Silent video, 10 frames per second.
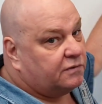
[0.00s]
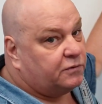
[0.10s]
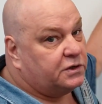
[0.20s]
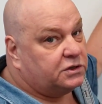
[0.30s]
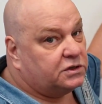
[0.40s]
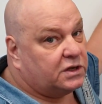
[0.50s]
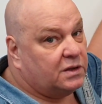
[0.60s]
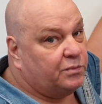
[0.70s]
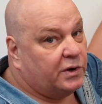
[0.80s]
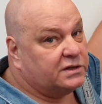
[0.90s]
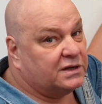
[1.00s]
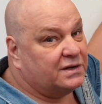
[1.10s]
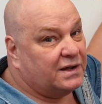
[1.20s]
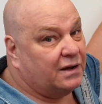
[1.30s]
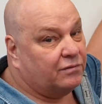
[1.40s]
we just keep pressing
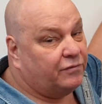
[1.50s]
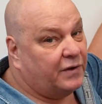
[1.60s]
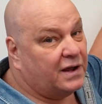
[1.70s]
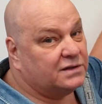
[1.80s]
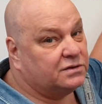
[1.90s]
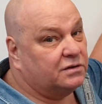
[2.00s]
that faster and